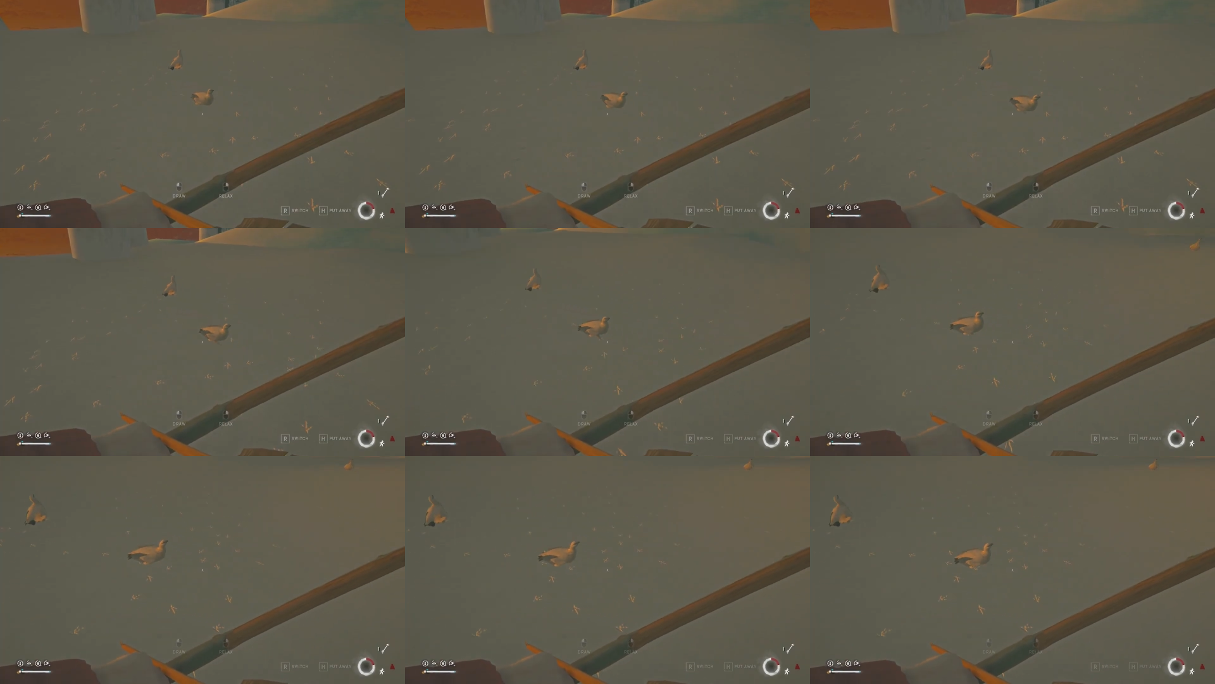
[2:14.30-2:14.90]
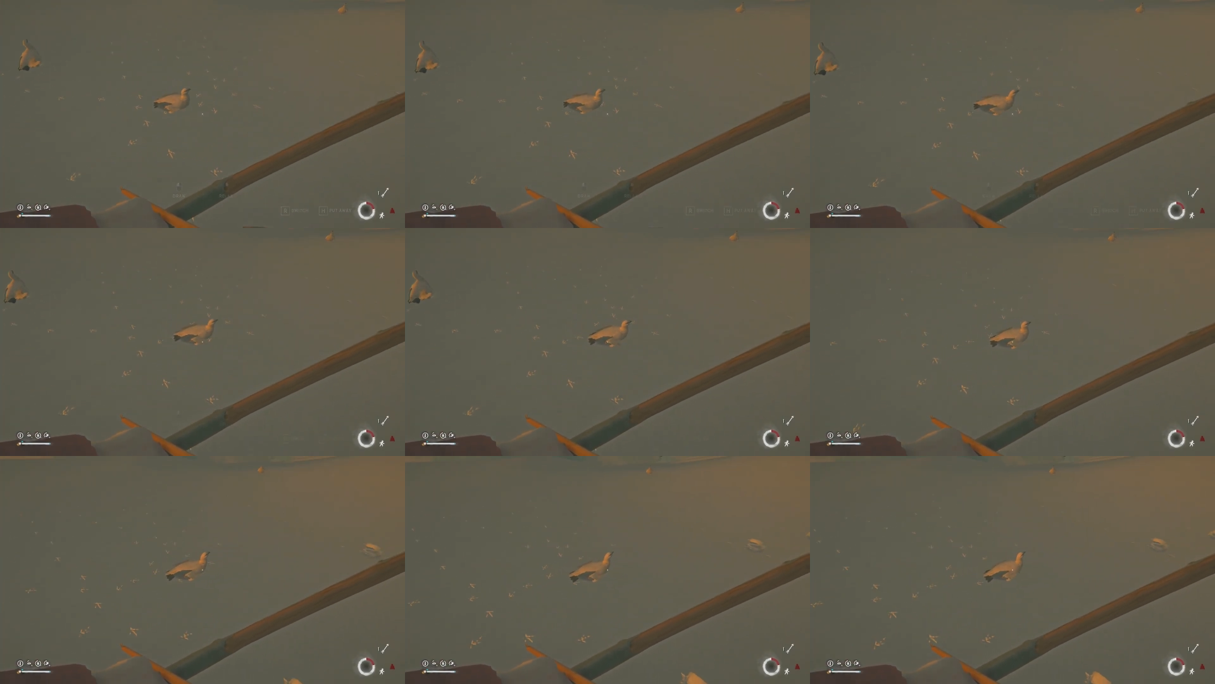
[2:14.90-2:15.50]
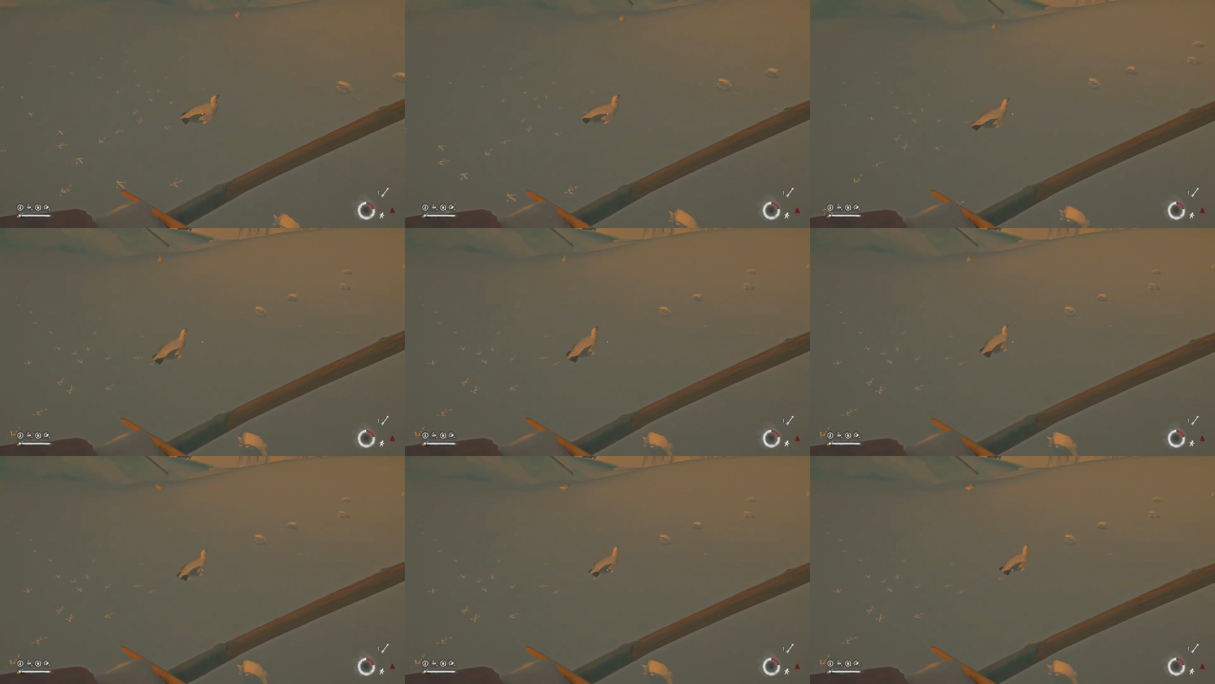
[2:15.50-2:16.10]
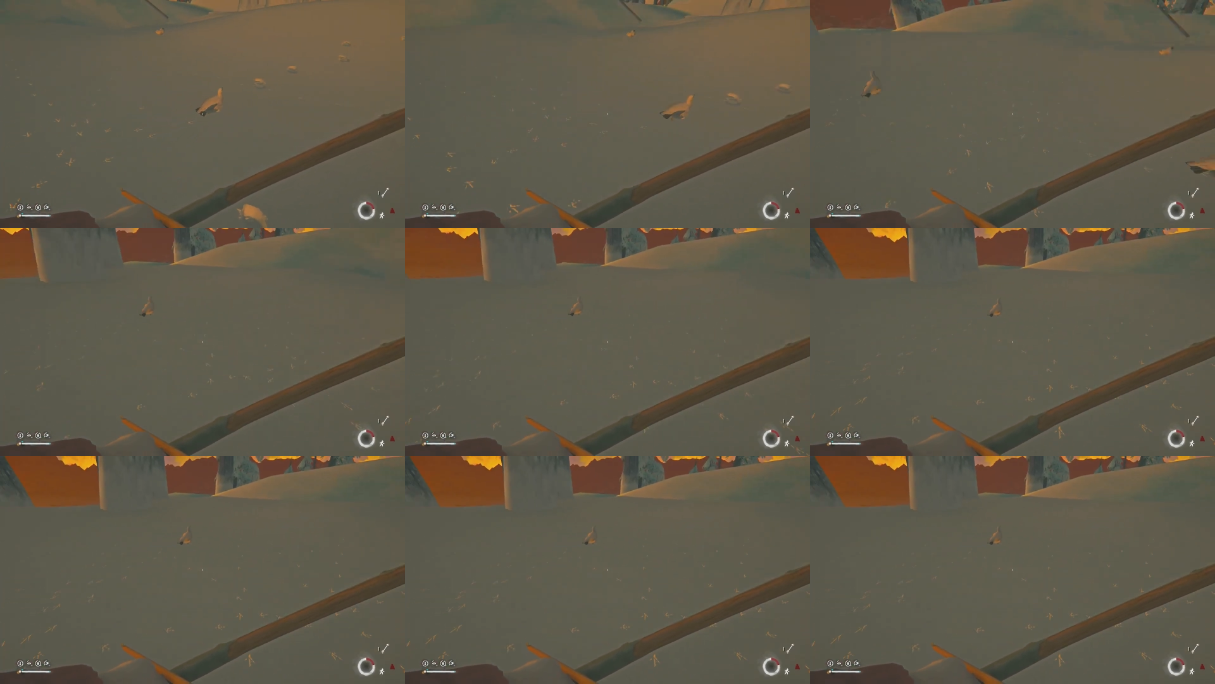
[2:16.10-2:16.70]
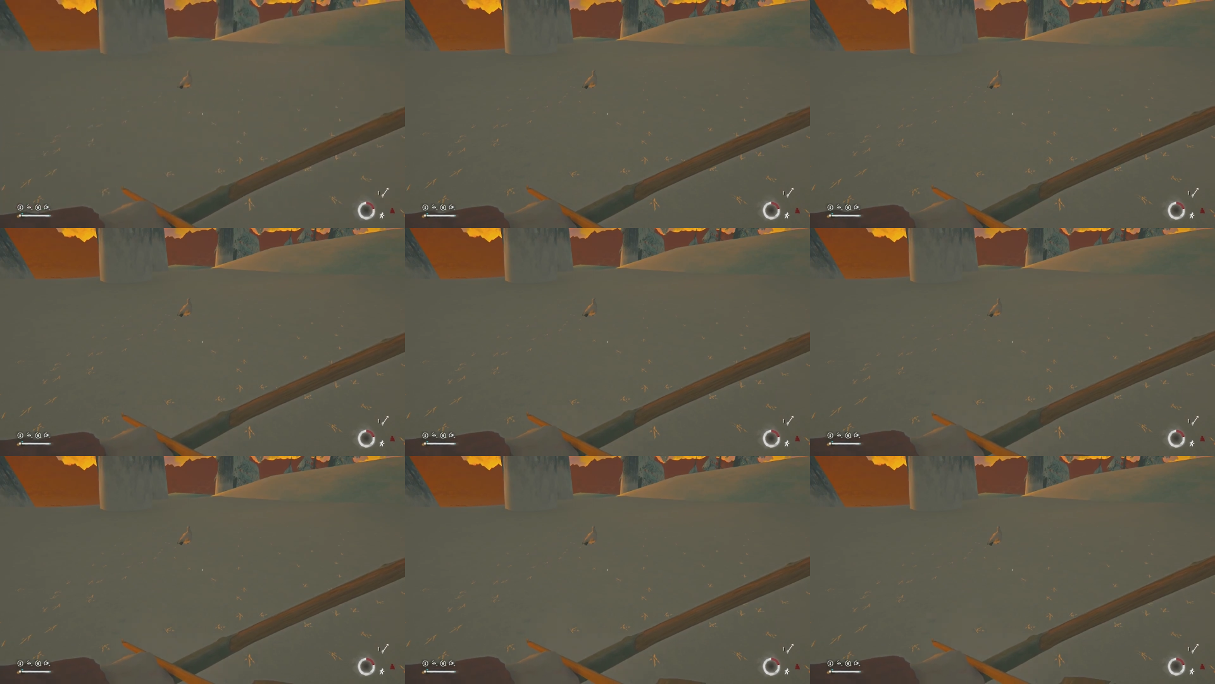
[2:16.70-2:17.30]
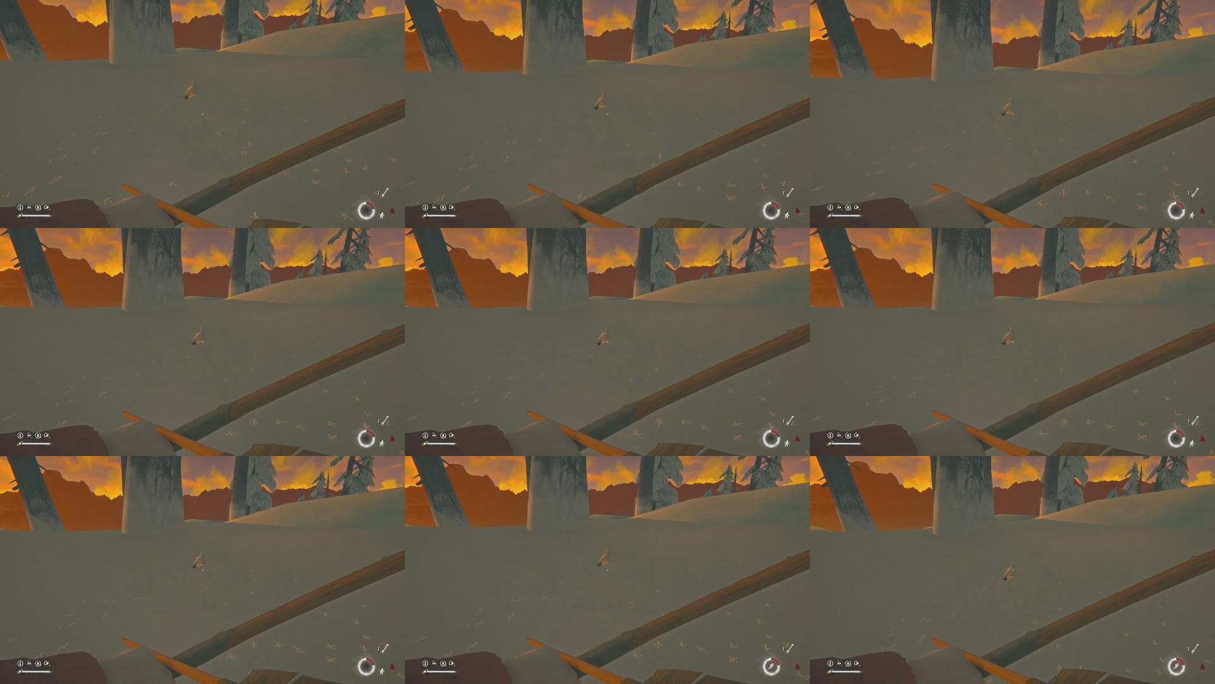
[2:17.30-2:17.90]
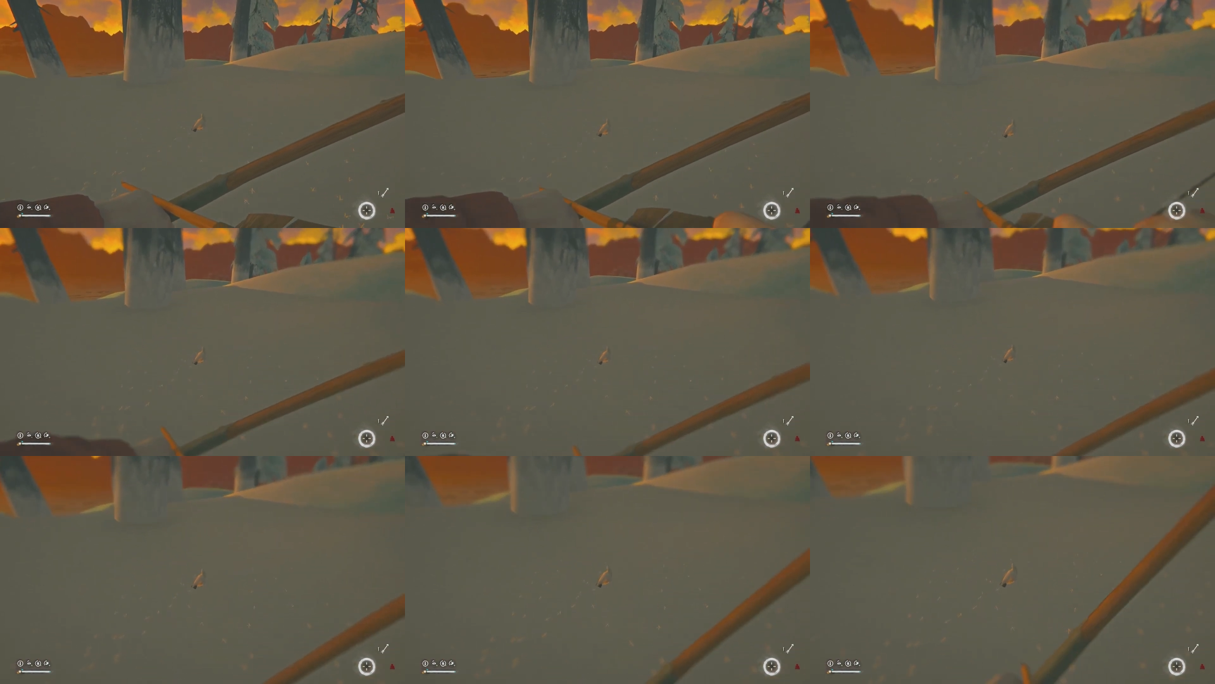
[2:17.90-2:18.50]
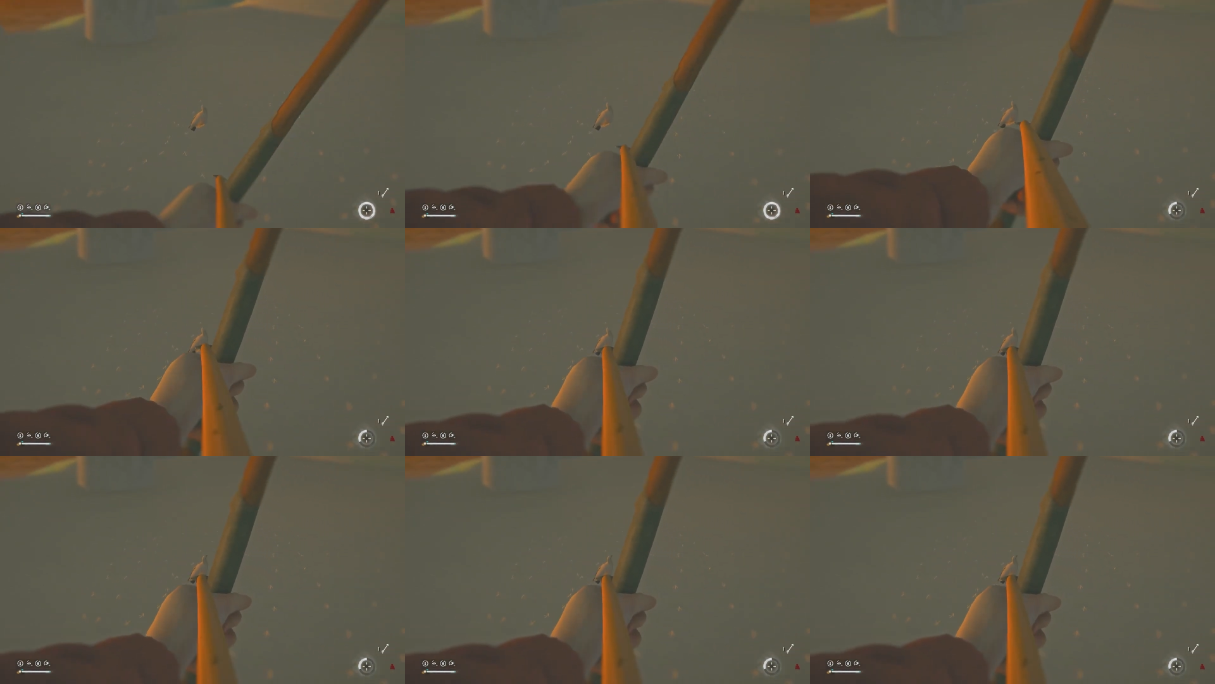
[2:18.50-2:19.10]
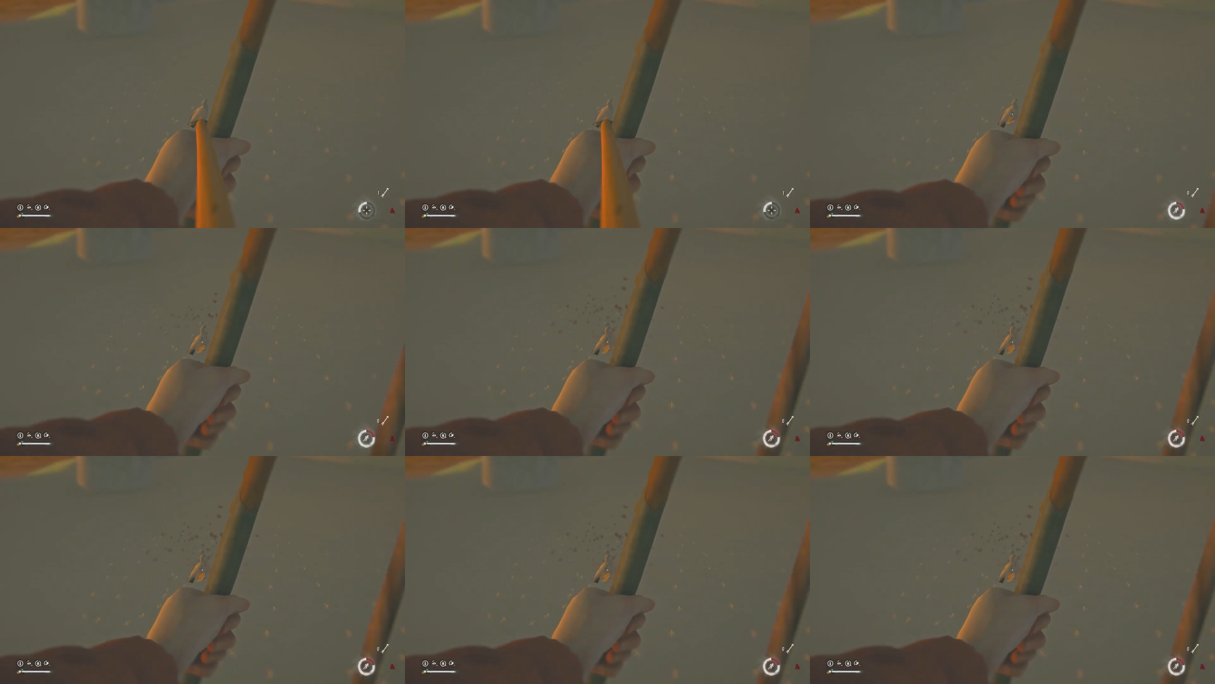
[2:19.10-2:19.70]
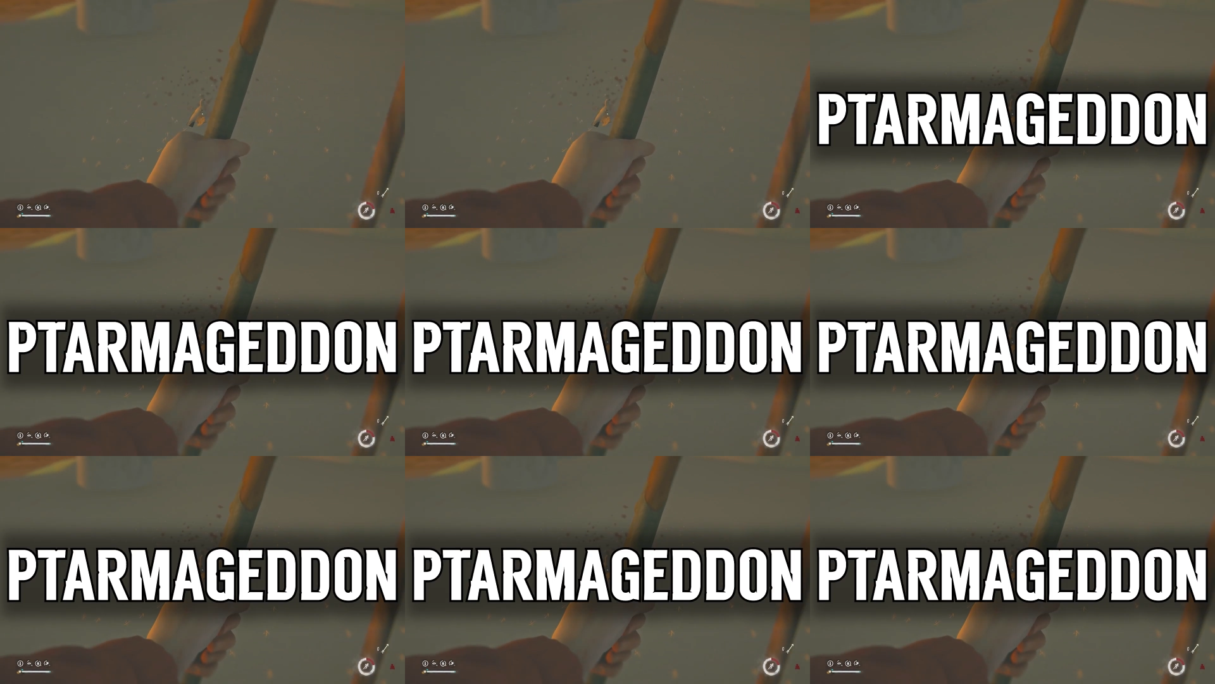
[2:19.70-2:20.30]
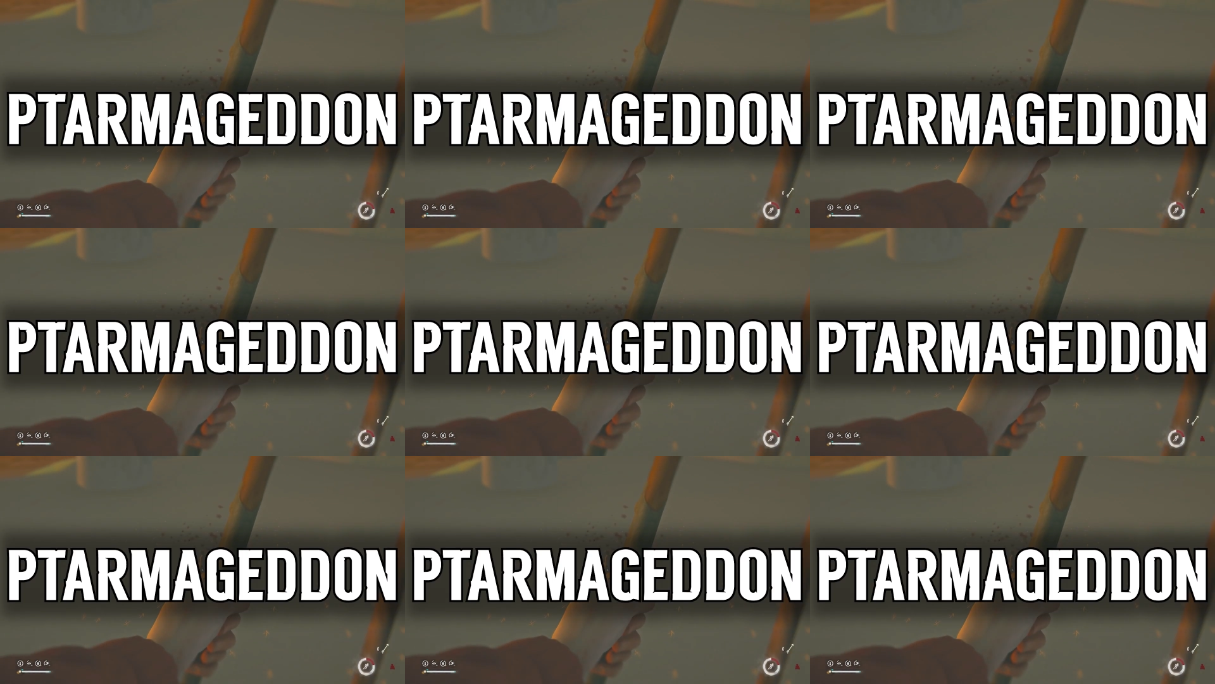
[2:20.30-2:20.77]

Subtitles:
[unreadable: no face in view]